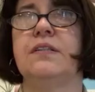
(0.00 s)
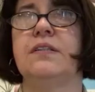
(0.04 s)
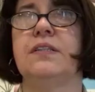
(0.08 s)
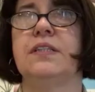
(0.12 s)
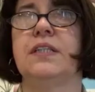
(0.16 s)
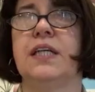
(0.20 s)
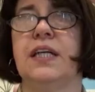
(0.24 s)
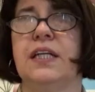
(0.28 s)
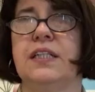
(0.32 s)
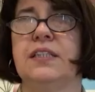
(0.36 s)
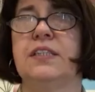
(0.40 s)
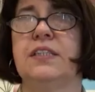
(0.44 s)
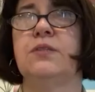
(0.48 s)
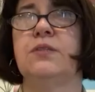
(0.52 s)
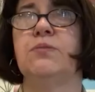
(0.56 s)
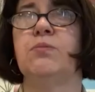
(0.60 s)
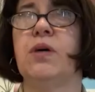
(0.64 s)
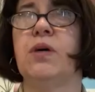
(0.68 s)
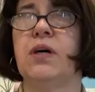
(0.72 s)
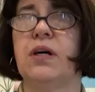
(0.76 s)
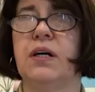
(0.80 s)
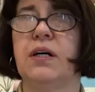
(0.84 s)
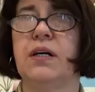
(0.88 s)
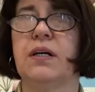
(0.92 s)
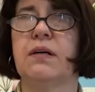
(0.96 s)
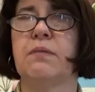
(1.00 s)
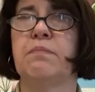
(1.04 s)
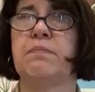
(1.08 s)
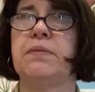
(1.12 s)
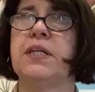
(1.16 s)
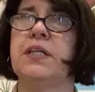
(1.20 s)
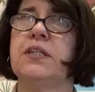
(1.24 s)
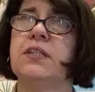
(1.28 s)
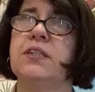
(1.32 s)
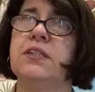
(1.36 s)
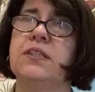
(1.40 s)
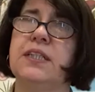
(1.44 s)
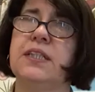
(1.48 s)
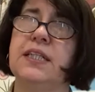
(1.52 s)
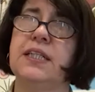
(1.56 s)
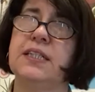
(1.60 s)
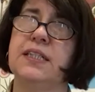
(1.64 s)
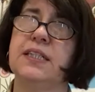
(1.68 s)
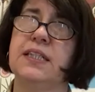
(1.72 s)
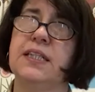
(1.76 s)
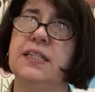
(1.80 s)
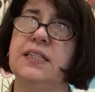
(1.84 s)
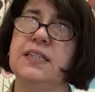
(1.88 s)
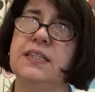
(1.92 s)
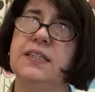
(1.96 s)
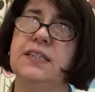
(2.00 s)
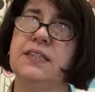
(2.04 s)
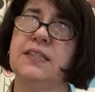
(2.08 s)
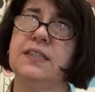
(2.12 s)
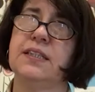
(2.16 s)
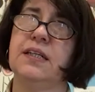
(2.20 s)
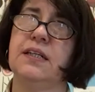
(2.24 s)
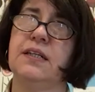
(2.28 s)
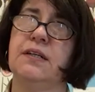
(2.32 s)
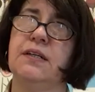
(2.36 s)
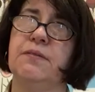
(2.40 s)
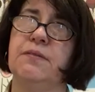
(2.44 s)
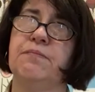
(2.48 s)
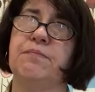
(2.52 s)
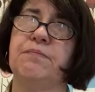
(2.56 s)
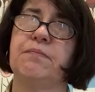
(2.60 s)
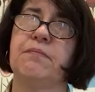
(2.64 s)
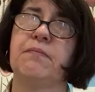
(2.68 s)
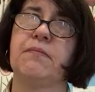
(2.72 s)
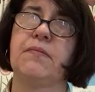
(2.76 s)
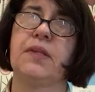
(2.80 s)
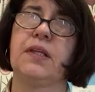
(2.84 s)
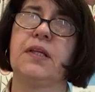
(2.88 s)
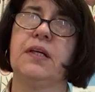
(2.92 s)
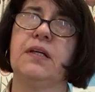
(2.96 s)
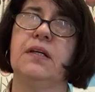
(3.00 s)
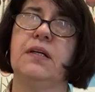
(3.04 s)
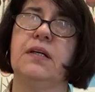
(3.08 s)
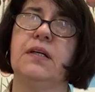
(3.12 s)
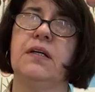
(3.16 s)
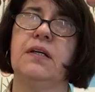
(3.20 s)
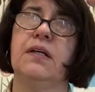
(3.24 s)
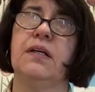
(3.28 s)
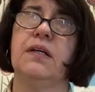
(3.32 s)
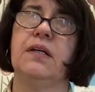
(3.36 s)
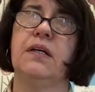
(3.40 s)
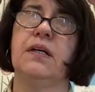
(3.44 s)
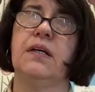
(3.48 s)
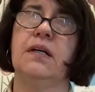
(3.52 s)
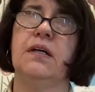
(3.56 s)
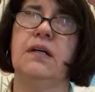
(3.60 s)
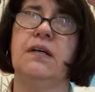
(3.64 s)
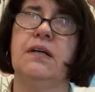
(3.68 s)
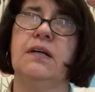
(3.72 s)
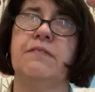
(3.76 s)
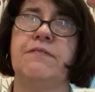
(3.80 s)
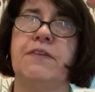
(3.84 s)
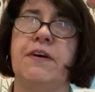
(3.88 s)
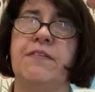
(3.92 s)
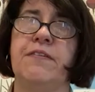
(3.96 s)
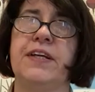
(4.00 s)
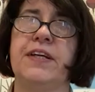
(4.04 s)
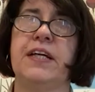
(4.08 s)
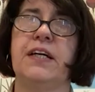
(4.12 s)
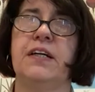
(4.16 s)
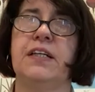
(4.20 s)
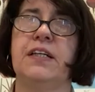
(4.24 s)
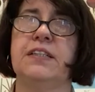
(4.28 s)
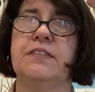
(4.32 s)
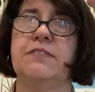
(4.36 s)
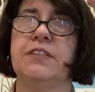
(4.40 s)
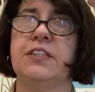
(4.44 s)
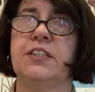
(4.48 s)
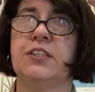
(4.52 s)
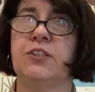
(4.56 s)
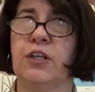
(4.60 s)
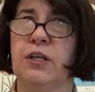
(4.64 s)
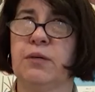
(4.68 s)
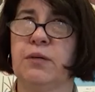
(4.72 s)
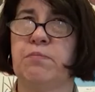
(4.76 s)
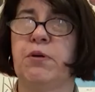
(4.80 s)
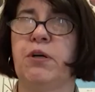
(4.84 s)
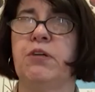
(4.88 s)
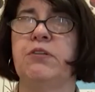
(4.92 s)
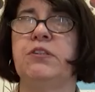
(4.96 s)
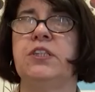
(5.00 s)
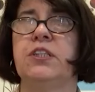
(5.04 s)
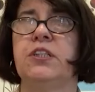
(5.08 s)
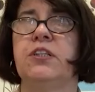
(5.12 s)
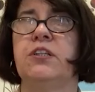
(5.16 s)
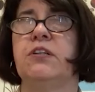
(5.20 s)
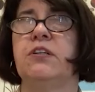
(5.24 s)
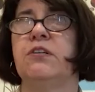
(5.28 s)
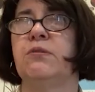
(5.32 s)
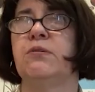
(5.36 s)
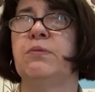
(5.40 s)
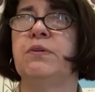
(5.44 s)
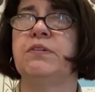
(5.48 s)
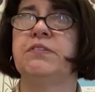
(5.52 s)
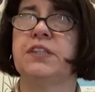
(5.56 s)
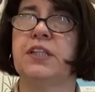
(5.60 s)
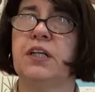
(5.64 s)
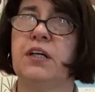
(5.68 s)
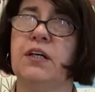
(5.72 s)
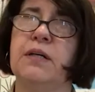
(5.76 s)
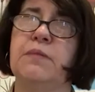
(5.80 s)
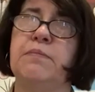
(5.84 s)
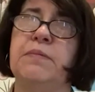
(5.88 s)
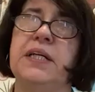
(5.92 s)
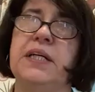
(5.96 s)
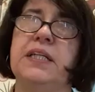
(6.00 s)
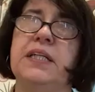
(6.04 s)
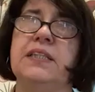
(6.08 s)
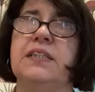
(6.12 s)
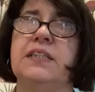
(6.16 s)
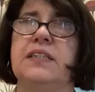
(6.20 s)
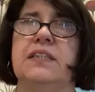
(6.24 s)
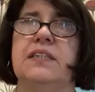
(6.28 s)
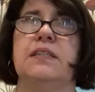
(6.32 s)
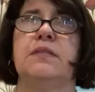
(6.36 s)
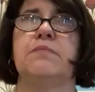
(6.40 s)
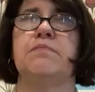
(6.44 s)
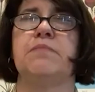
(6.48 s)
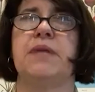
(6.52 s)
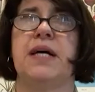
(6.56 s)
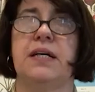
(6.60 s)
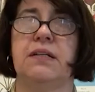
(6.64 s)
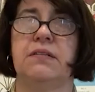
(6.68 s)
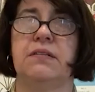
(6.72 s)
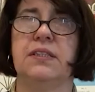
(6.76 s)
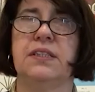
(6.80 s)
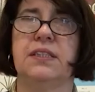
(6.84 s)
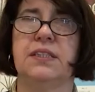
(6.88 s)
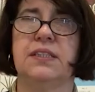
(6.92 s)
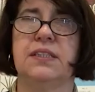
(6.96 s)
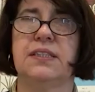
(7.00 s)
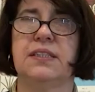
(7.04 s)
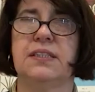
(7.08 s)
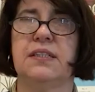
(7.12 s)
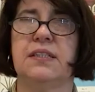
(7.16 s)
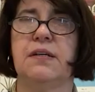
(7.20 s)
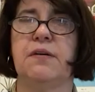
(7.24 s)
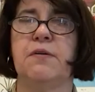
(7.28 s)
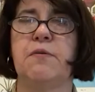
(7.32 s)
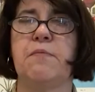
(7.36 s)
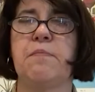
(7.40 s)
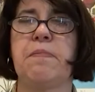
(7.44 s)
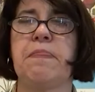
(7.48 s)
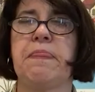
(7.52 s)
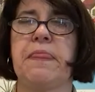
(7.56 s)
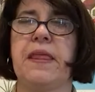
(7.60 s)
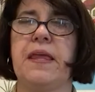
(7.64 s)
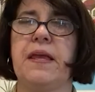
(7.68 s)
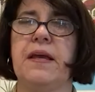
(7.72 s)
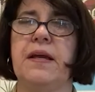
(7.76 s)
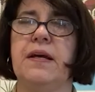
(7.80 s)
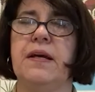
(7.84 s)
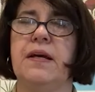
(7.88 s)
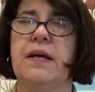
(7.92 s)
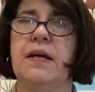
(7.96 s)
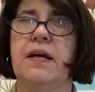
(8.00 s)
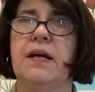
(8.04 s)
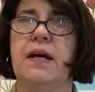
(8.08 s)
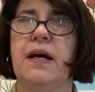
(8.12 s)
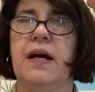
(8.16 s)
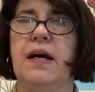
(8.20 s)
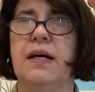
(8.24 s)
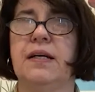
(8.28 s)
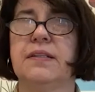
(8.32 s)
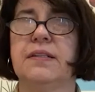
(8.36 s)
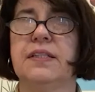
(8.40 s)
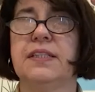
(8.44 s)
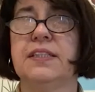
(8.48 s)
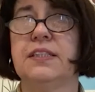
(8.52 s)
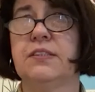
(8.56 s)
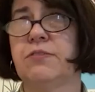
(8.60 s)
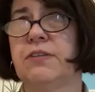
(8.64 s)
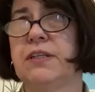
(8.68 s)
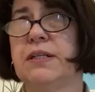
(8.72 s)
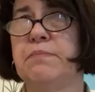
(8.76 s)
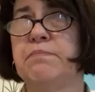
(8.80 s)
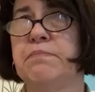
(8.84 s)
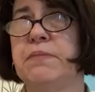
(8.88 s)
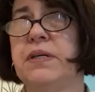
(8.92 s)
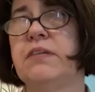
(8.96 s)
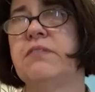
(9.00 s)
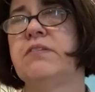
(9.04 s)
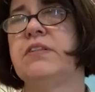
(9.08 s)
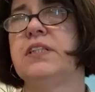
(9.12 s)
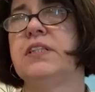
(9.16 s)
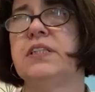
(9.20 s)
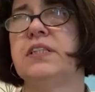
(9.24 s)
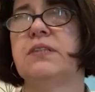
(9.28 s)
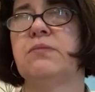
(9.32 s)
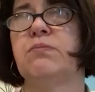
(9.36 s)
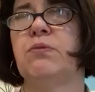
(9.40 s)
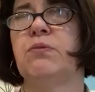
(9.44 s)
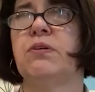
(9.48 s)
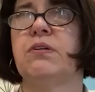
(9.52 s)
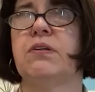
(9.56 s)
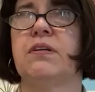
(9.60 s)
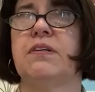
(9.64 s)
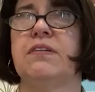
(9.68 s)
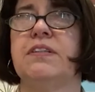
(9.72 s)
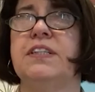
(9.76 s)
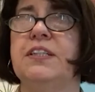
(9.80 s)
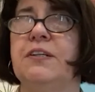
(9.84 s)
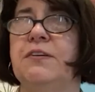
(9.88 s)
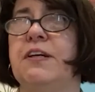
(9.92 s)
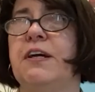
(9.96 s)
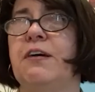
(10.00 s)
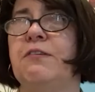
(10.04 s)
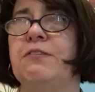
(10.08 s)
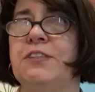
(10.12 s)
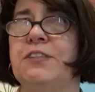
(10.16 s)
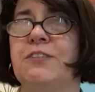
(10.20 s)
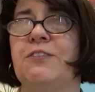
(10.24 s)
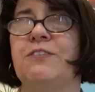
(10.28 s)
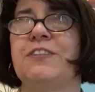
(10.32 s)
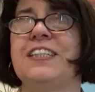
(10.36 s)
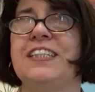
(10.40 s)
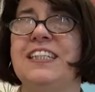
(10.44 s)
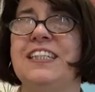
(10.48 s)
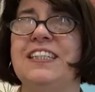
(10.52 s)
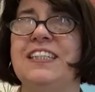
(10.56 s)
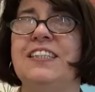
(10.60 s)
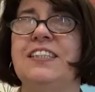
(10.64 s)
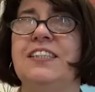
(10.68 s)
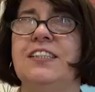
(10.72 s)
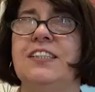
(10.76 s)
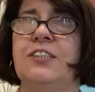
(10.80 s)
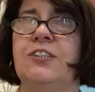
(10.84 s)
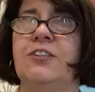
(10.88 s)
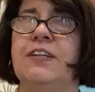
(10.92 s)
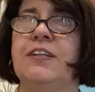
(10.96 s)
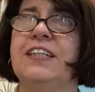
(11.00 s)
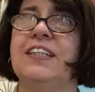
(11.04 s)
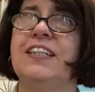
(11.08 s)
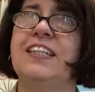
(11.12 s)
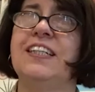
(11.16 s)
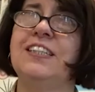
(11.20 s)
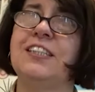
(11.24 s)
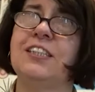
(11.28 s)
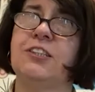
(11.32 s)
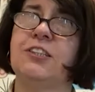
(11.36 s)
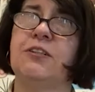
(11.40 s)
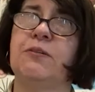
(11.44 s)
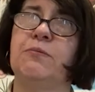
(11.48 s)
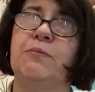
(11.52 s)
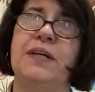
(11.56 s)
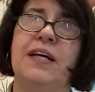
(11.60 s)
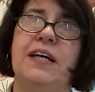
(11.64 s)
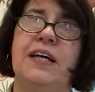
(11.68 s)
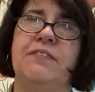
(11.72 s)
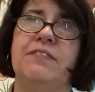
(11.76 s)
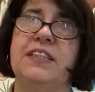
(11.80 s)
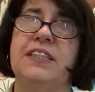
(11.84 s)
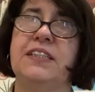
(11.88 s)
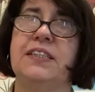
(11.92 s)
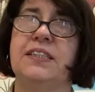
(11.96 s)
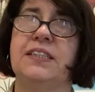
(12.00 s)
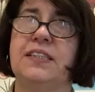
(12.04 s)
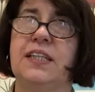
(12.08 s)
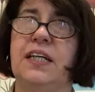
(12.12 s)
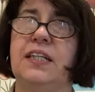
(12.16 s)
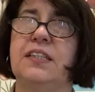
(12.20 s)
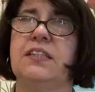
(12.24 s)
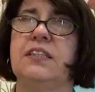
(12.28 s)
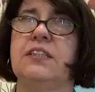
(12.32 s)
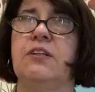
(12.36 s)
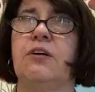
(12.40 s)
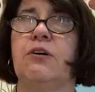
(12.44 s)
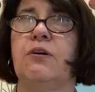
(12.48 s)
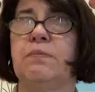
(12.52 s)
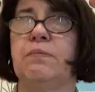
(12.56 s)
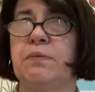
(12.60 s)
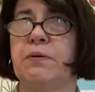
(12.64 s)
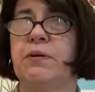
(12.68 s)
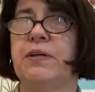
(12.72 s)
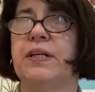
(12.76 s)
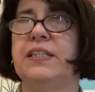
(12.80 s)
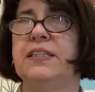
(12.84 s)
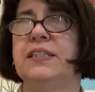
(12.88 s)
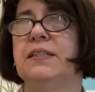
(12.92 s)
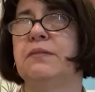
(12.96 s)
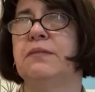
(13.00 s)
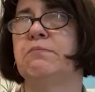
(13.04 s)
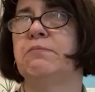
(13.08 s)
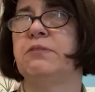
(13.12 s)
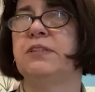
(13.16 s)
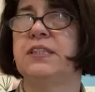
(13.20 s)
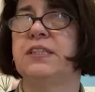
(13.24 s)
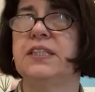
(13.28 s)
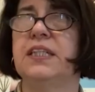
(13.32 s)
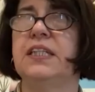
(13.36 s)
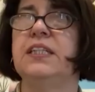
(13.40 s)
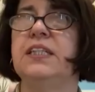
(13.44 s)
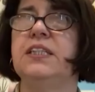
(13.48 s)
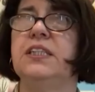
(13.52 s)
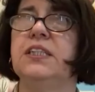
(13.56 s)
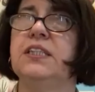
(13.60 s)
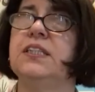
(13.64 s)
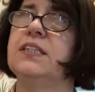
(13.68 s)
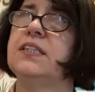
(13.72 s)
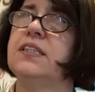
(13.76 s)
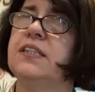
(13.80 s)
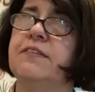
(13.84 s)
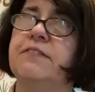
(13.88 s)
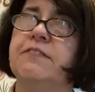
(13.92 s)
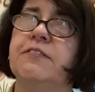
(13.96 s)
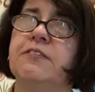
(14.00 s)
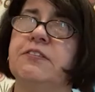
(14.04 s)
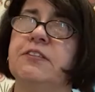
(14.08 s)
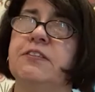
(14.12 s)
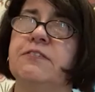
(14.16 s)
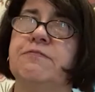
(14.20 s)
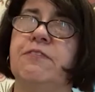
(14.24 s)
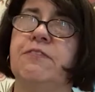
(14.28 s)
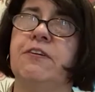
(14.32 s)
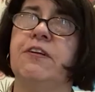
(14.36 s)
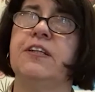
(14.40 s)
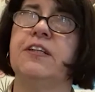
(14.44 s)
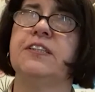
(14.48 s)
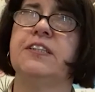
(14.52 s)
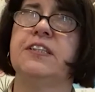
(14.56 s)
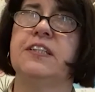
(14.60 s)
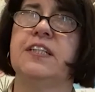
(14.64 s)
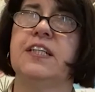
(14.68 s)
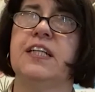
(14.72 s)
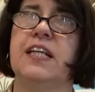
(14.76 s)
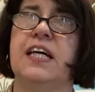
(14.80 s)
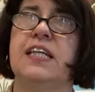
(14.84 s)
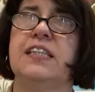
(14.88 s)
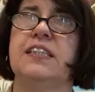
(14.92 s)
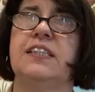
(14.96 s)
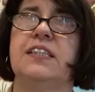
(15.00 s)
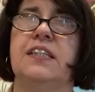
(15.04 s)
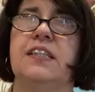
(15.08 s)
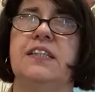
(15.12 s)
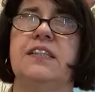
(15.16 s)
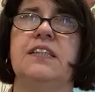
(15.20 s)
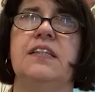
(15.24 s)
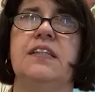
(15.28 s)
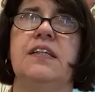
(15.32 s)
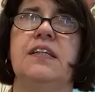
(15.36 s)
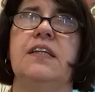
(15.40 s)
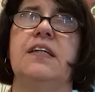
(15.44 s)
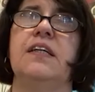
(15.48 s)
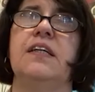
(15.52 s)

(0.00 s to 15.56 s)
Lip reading: to get to work because it is a very kind of strict protocol with timings and amounts. And this really mirrors what goes on in industry. In industry, we have these standard operating procedures that you've got to follow to the letter.